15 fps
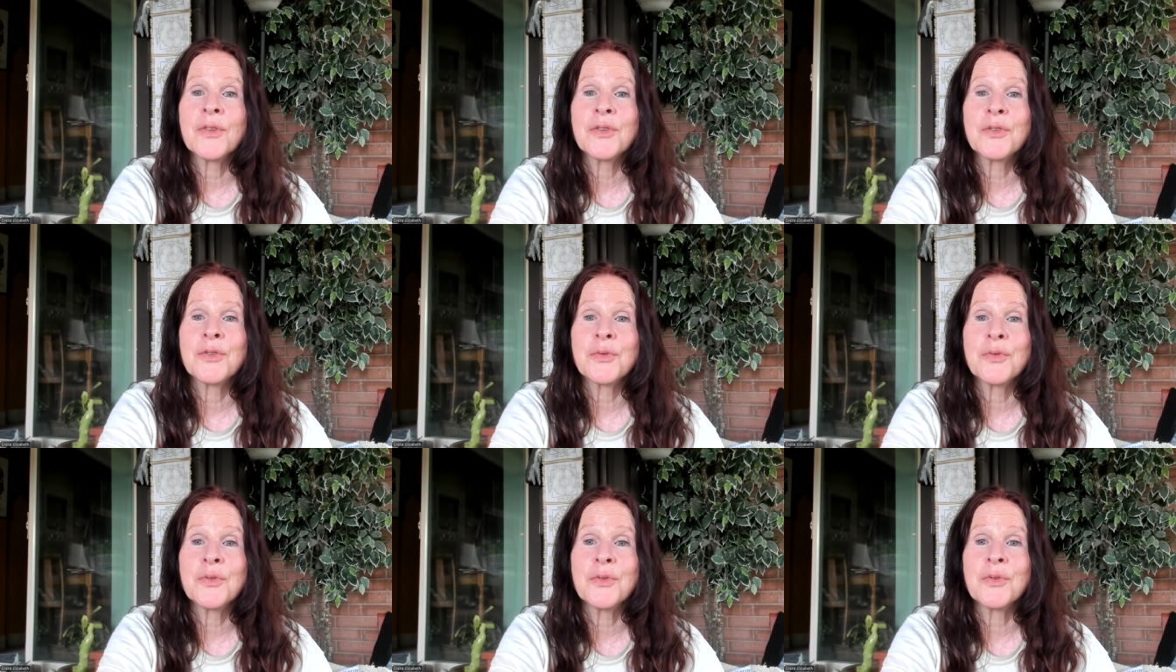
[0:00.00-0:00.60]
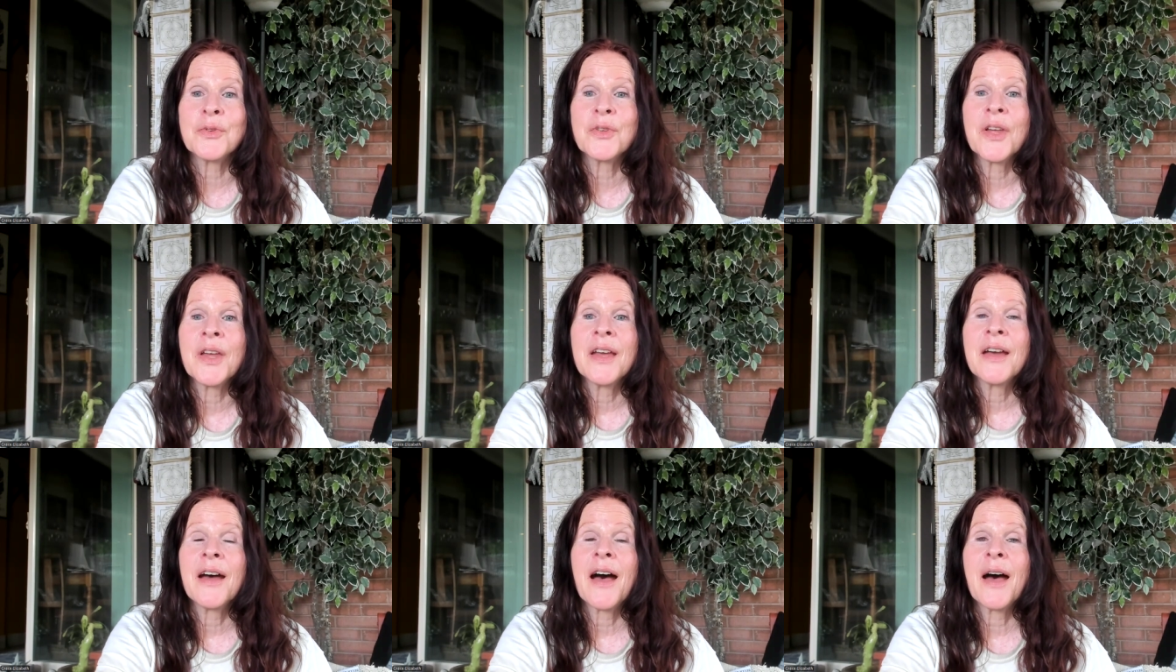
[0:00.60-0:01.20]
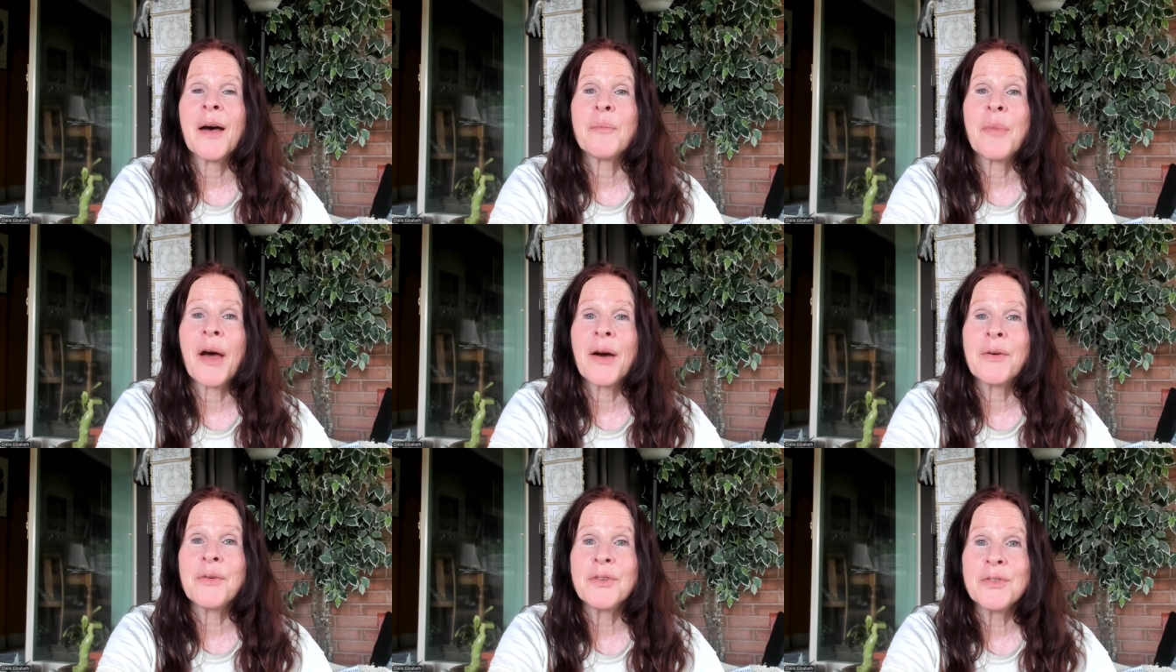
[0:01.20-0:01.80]
the truth
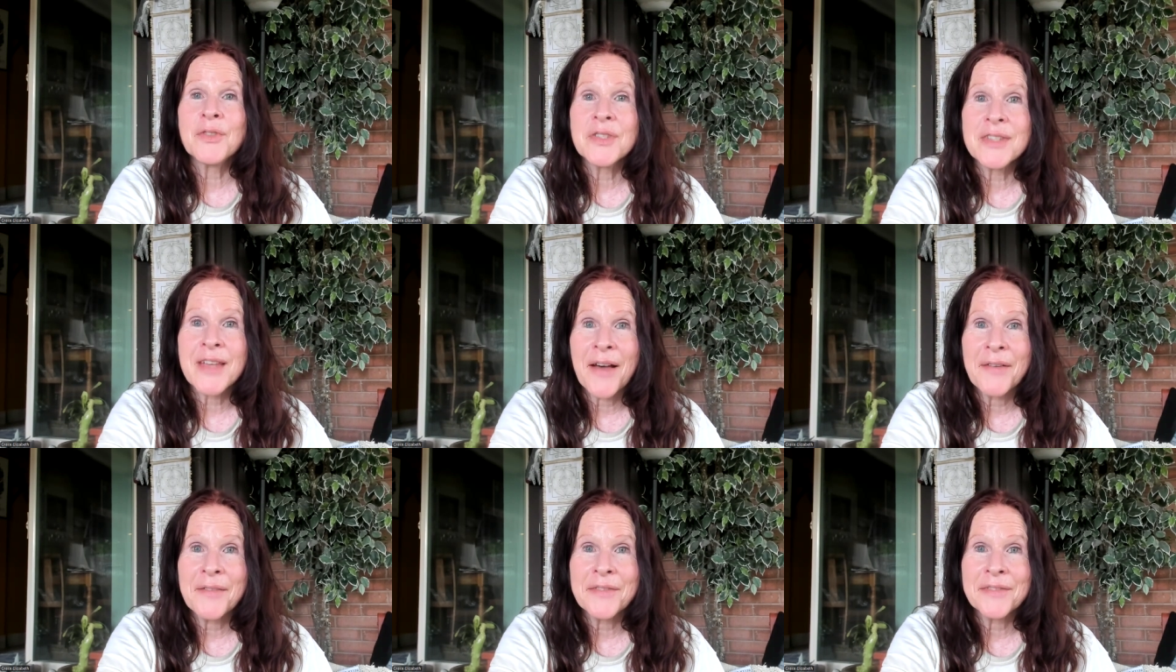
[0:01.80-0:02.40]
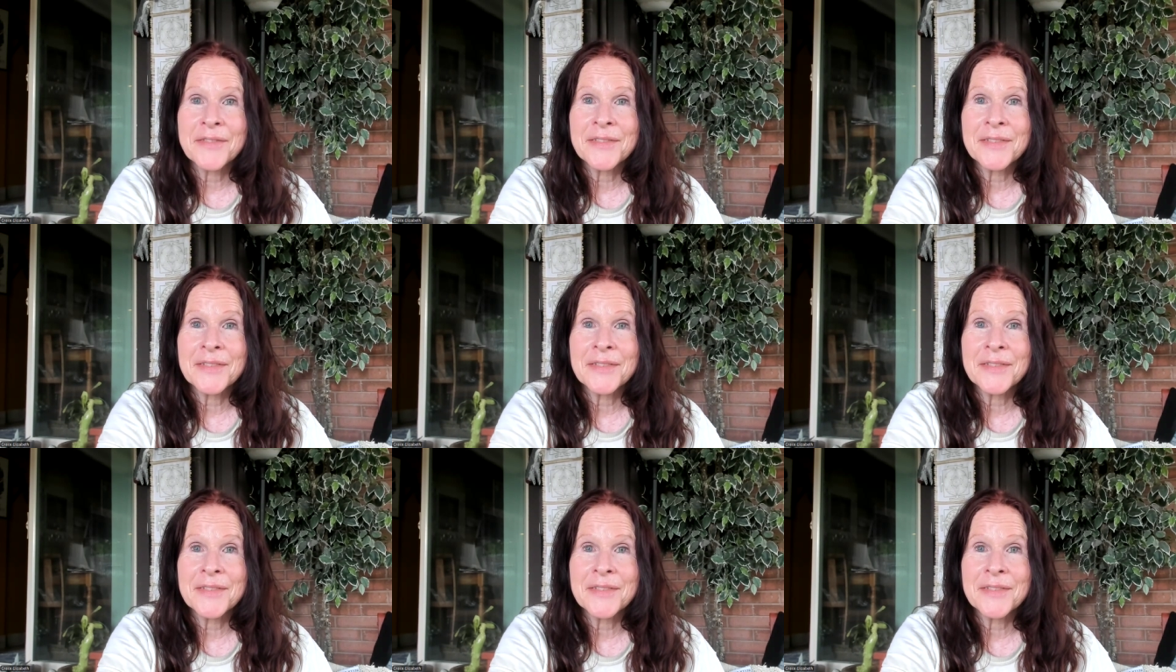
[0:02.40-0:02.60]
about yourself